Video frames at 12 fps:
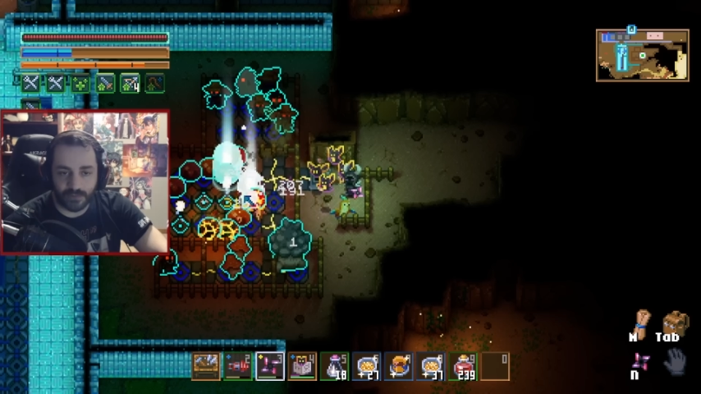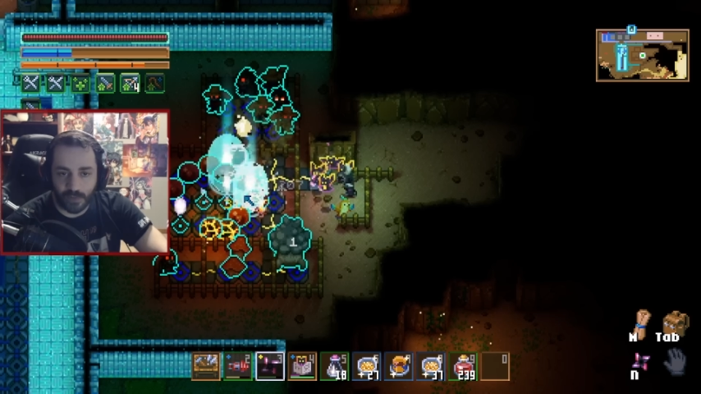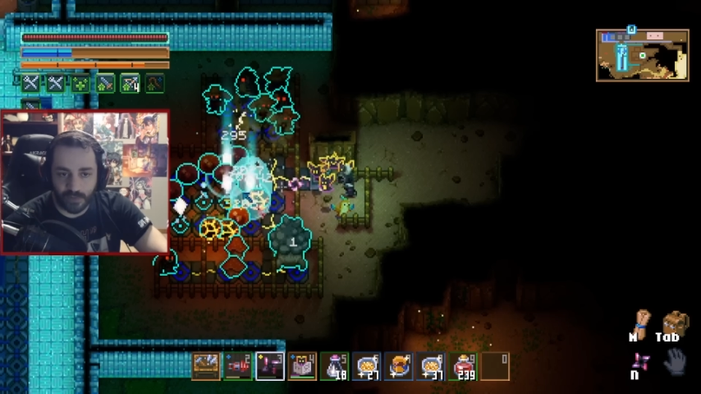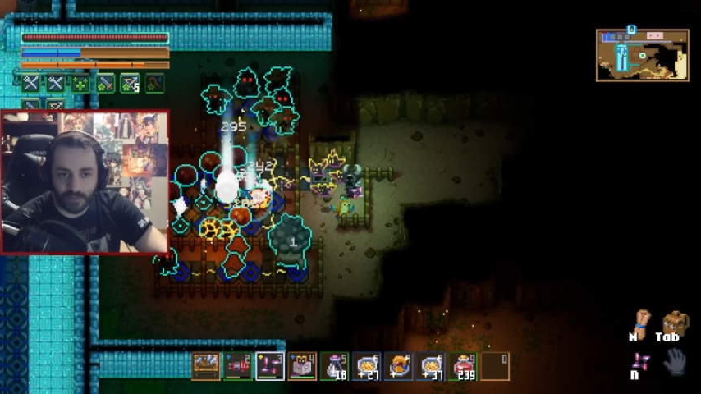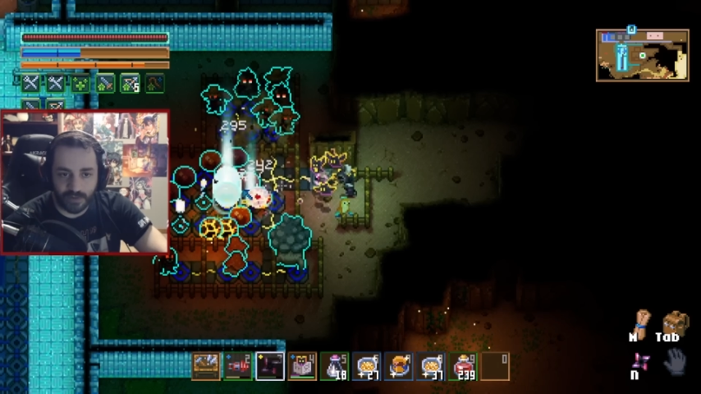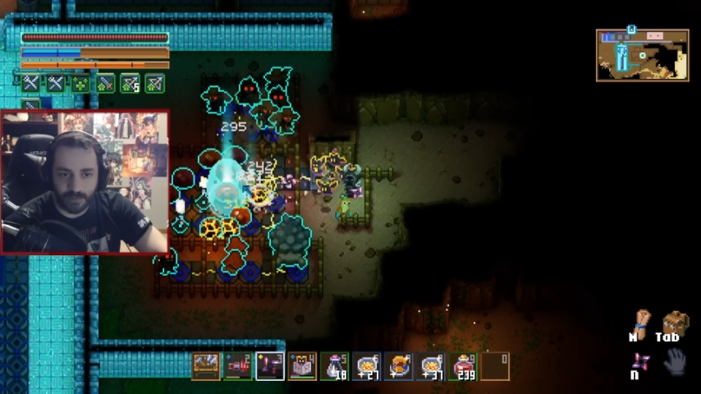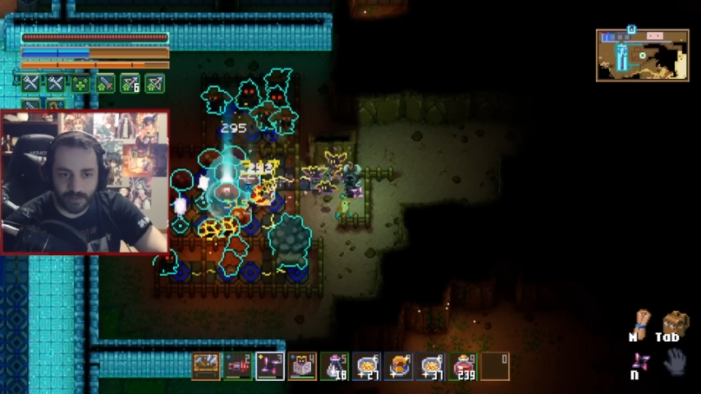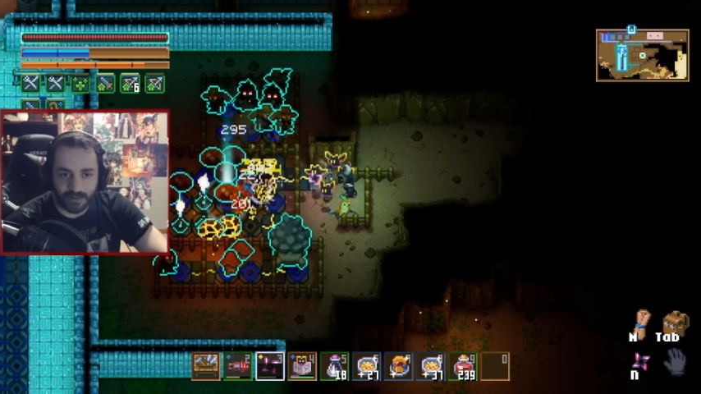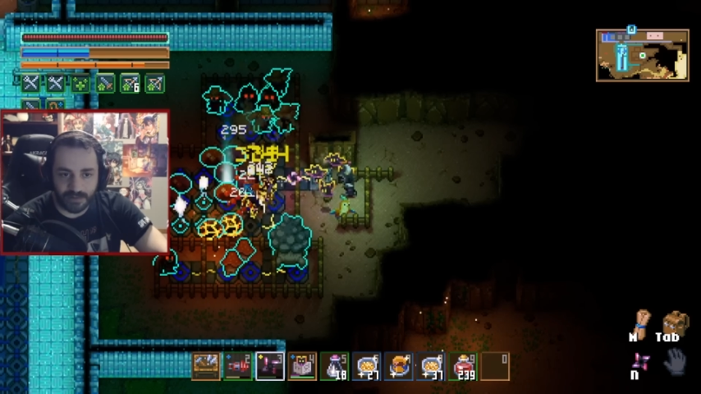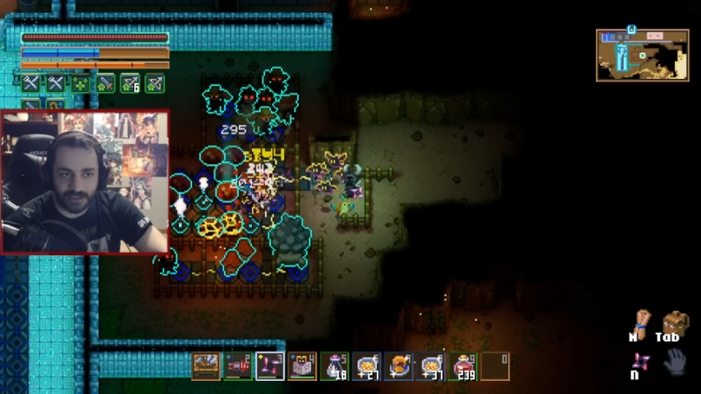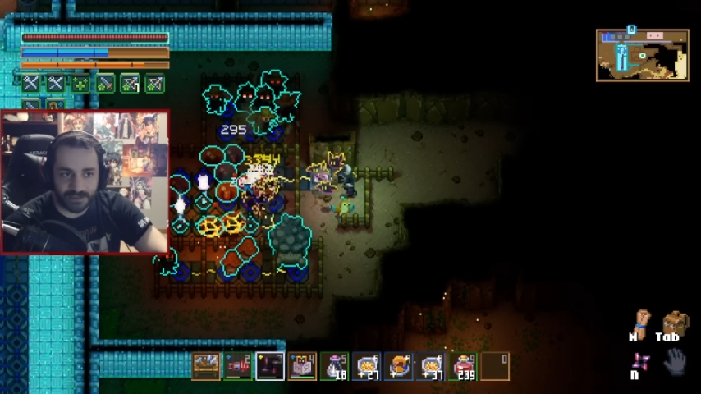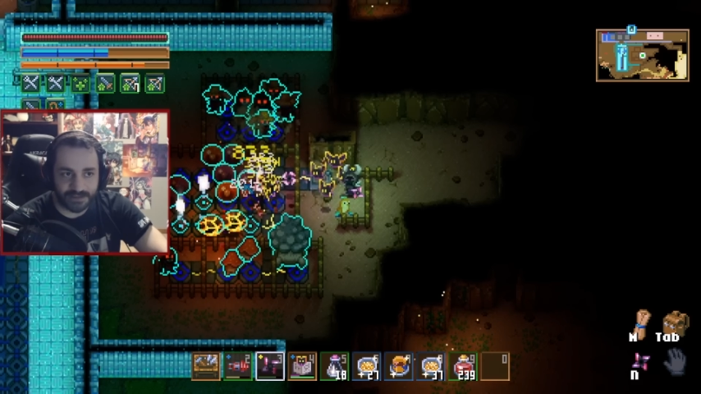throw a couple
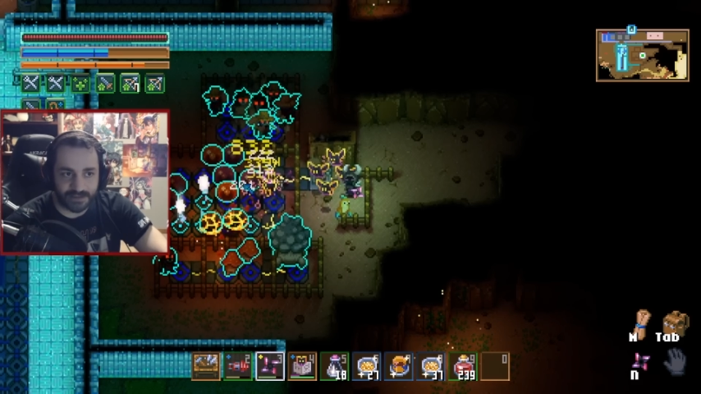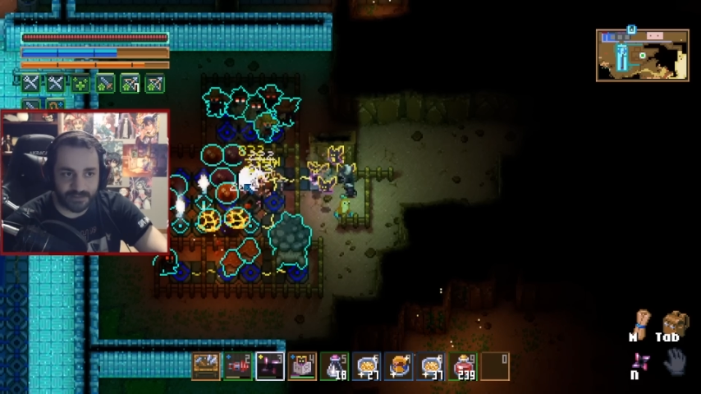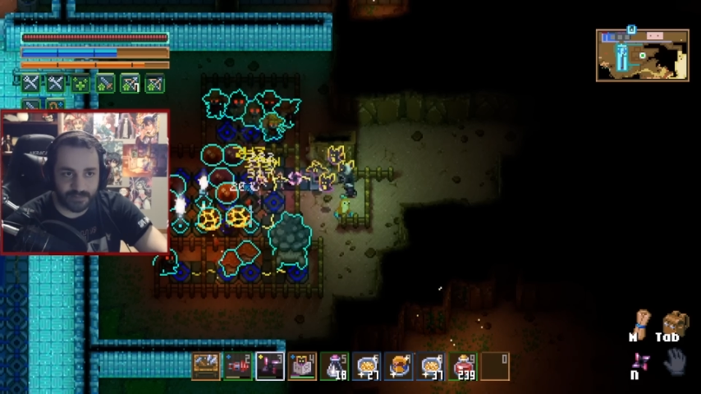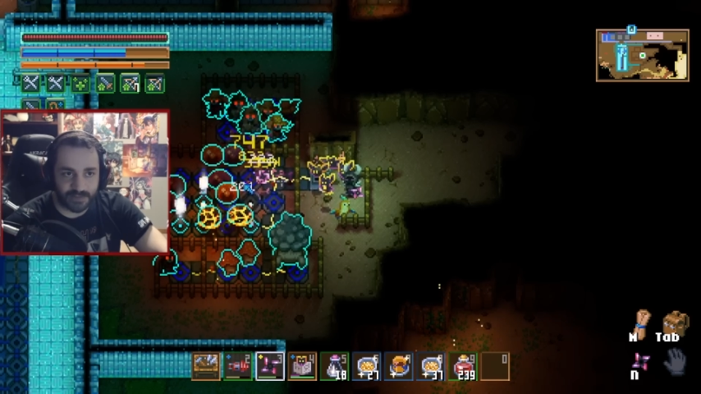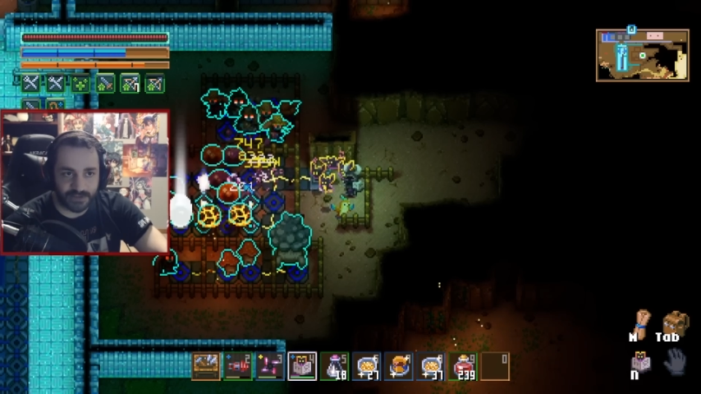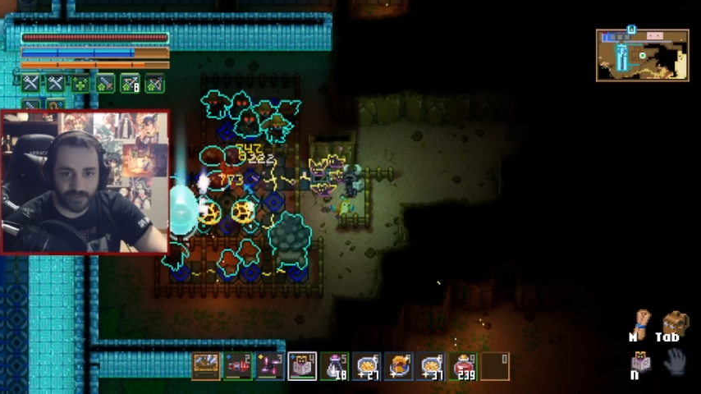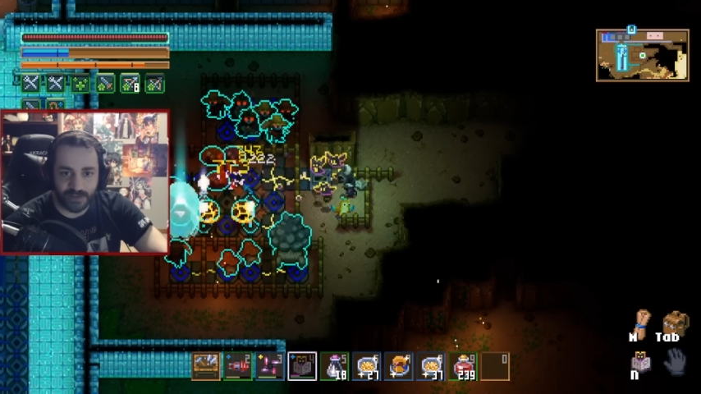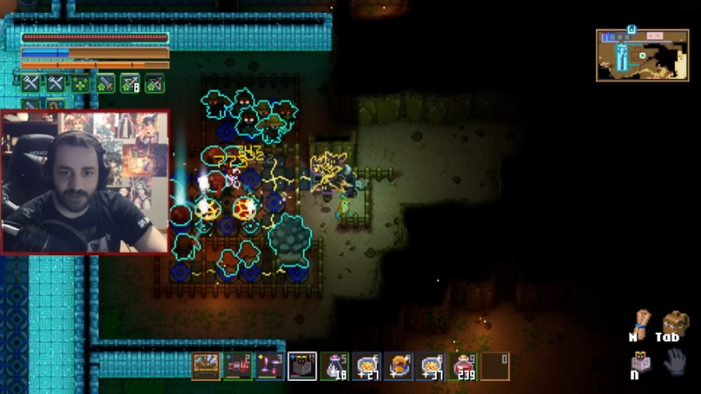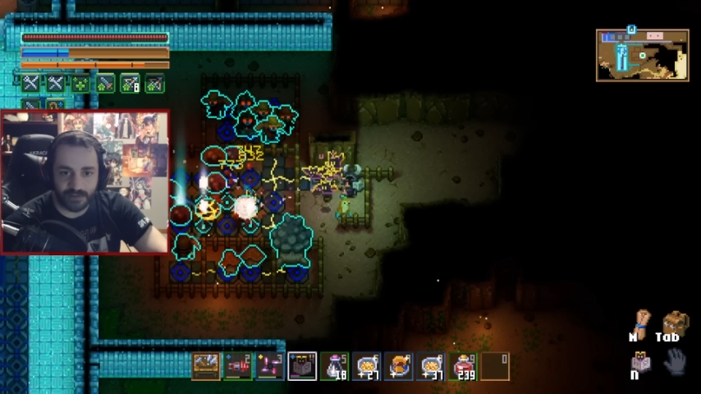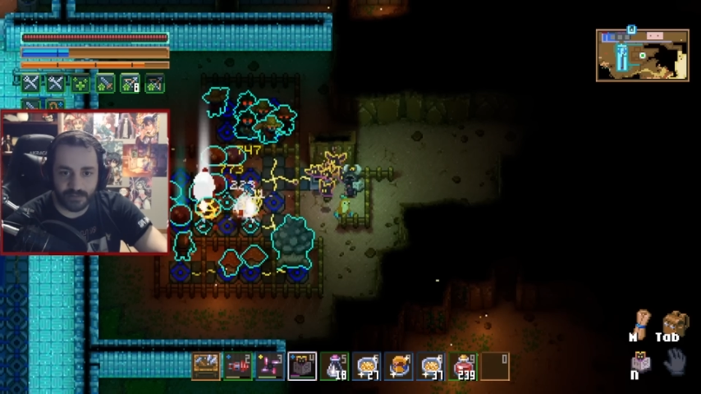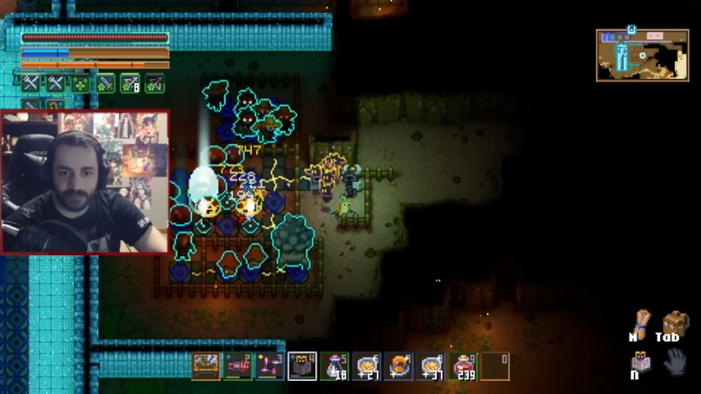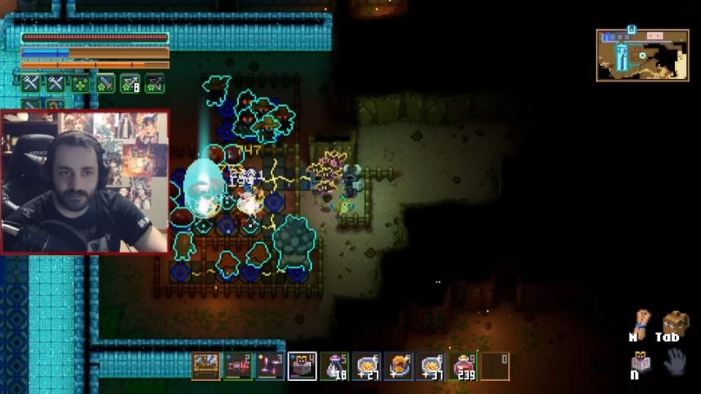of these in between.